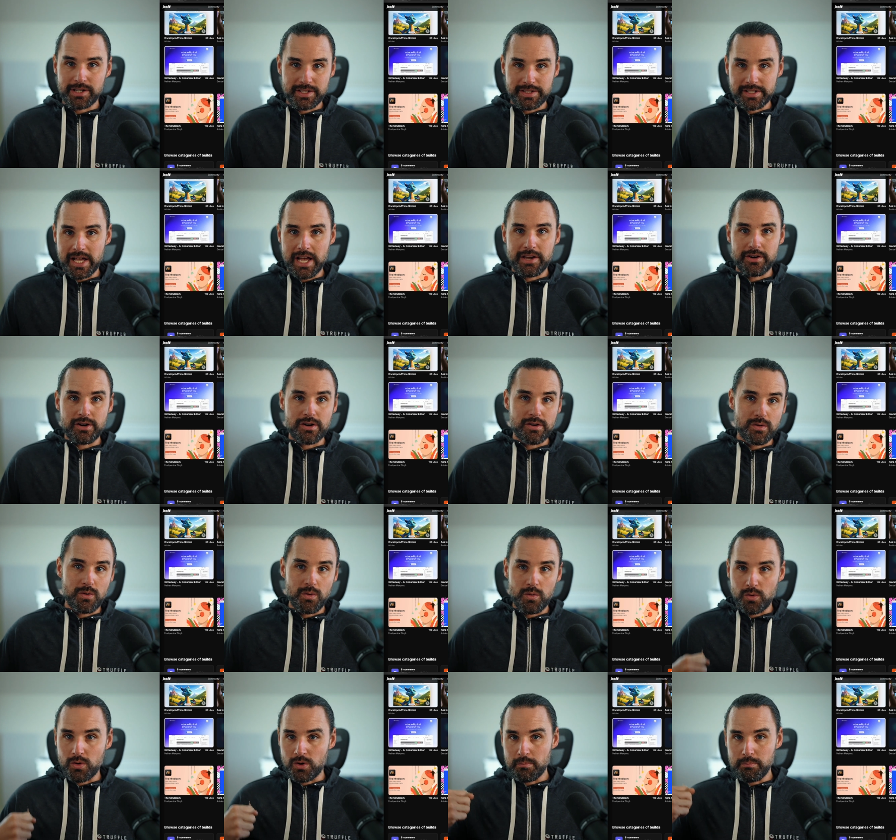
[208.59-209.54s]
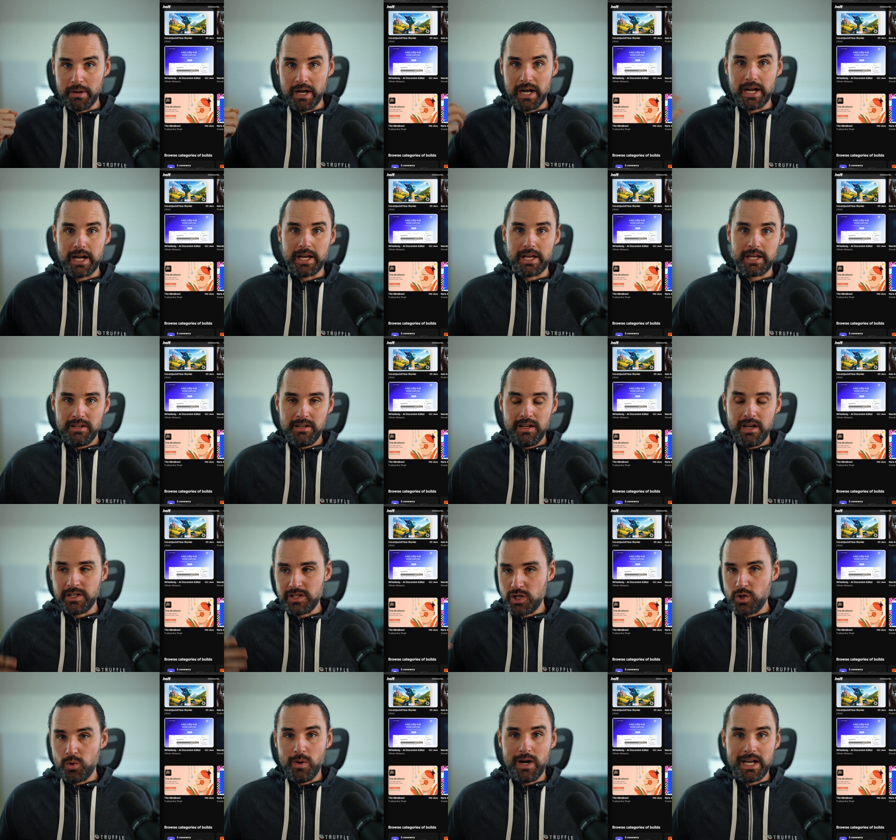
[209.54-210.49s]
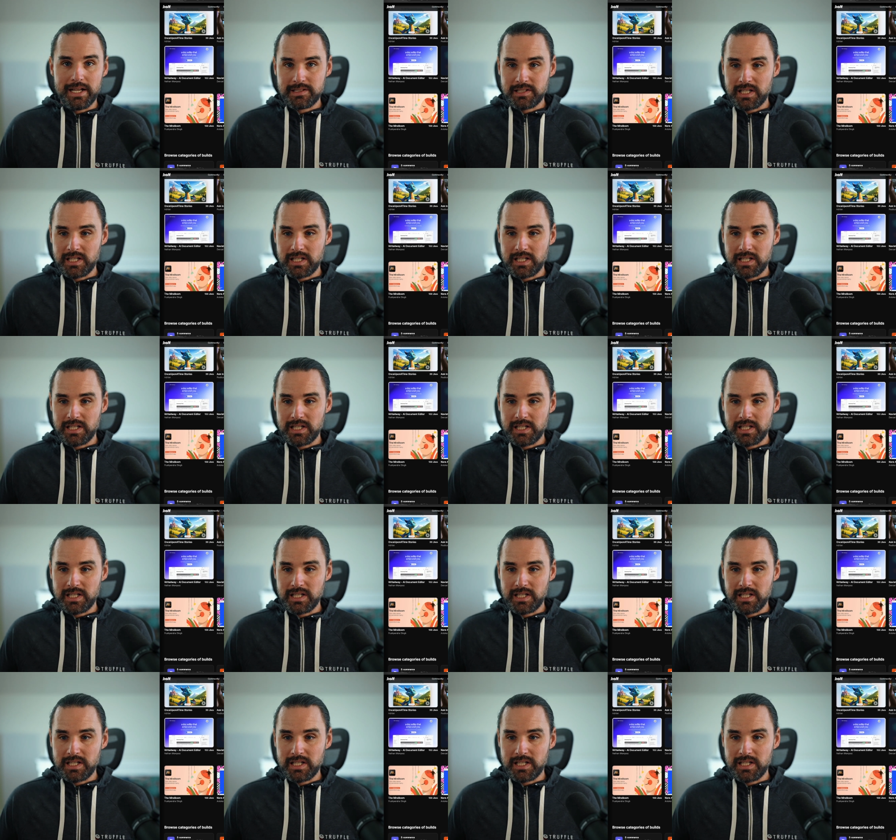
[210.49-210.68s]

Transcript: designer or buy a U I